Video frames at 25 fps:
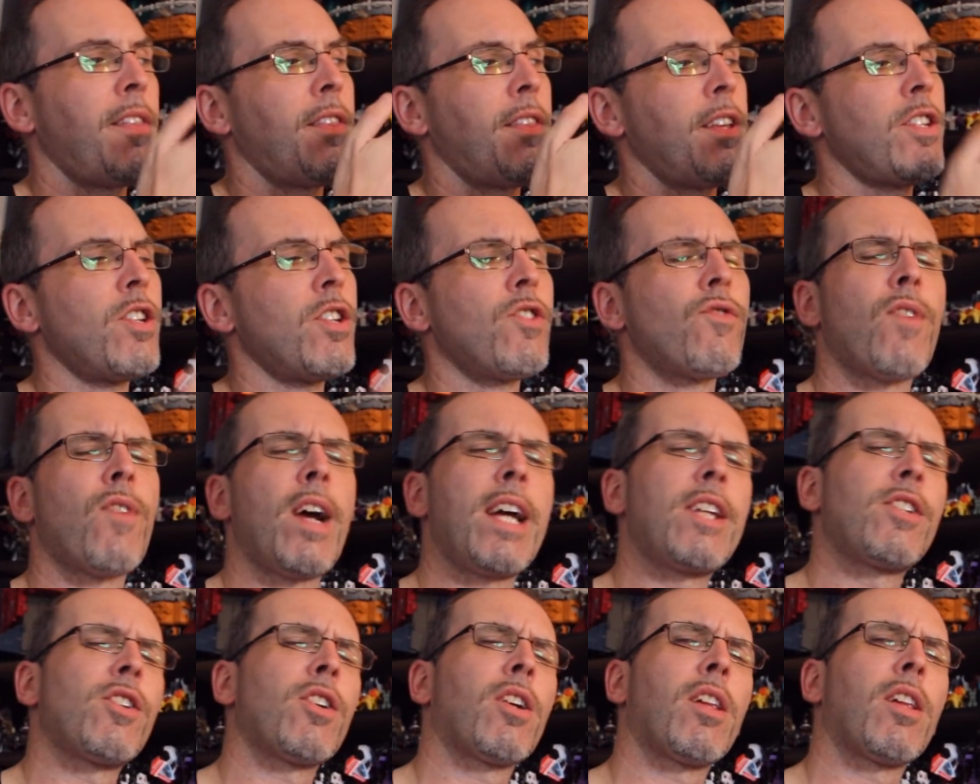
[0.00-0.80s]
And this is
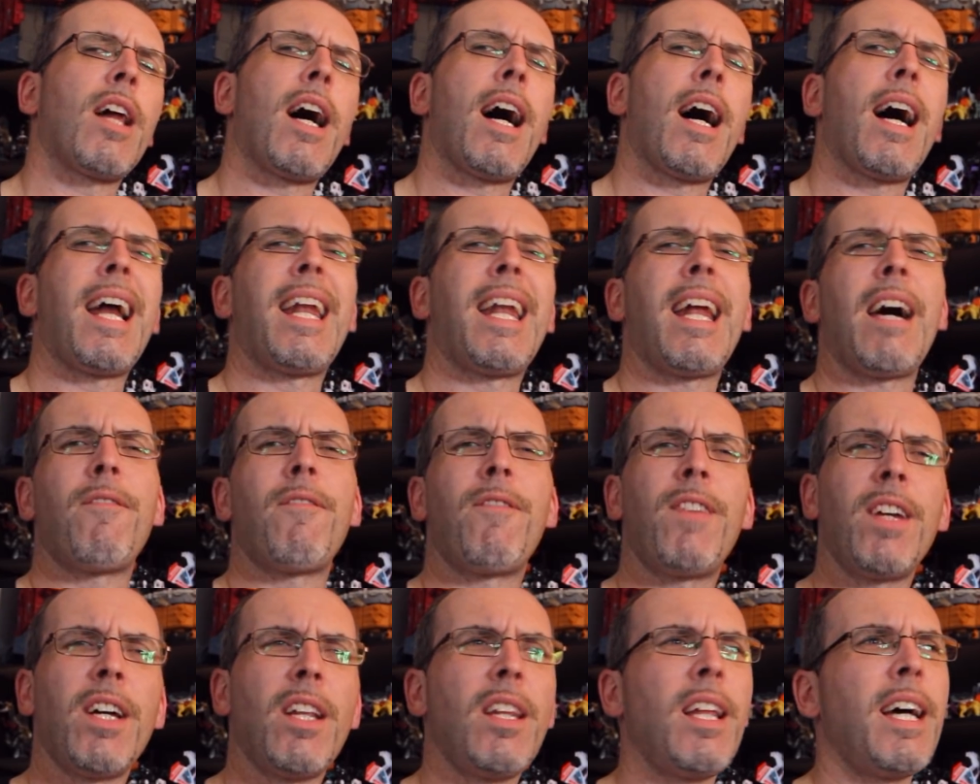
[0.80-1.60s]
Razorclaw, and
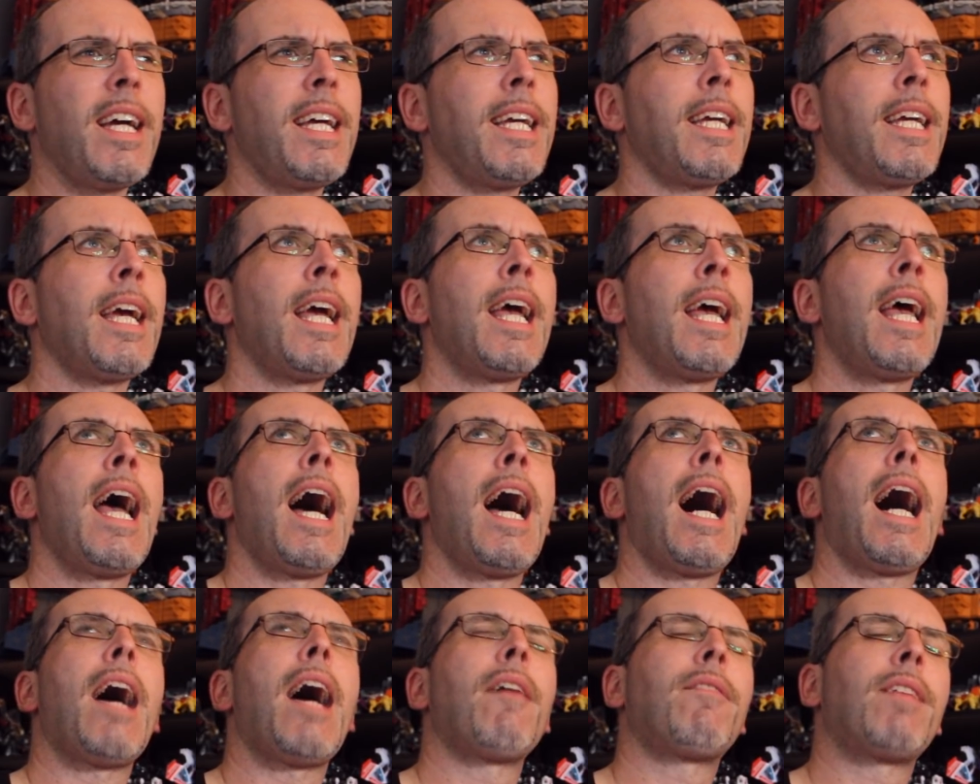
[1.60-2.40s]
I feel like
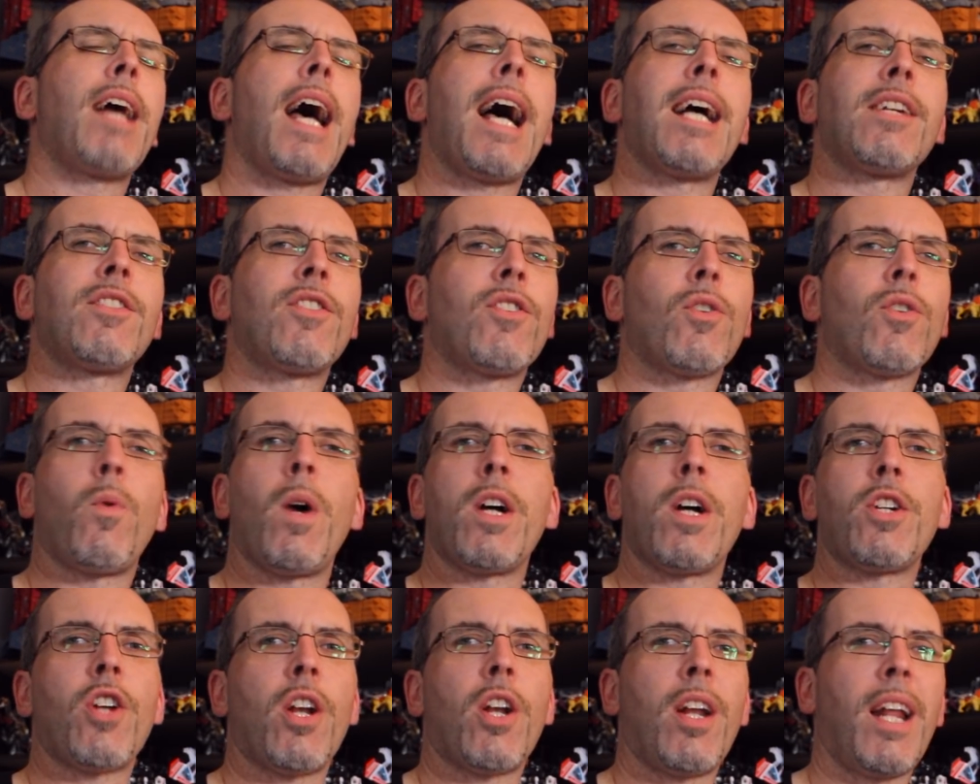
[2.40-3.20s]
I have to ask the
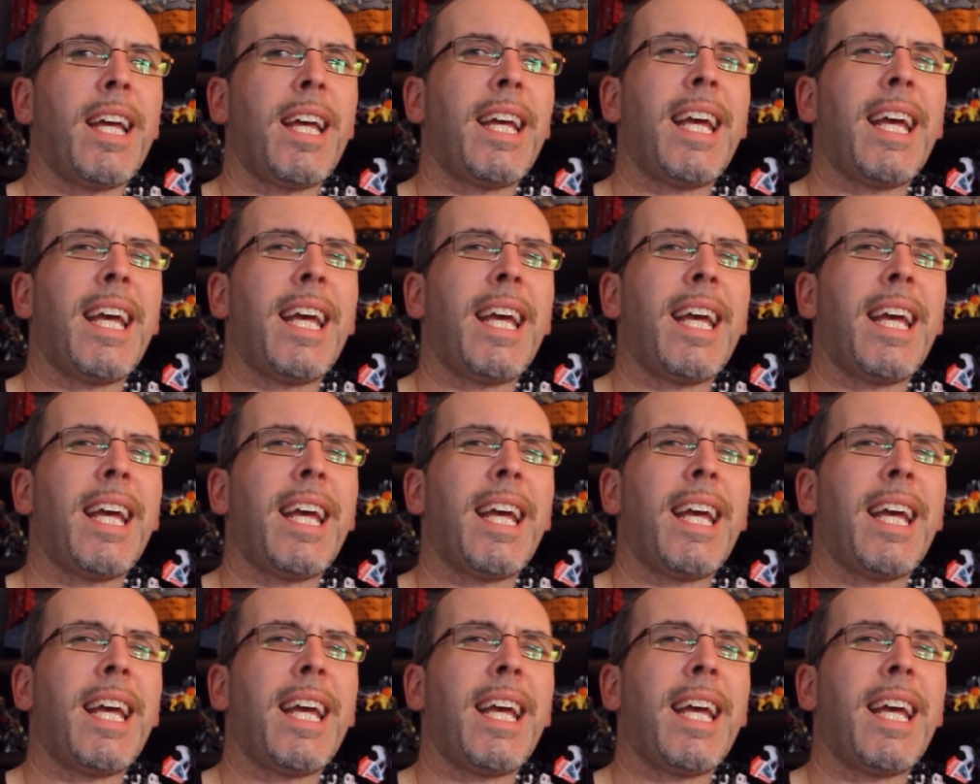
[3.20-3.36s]
question,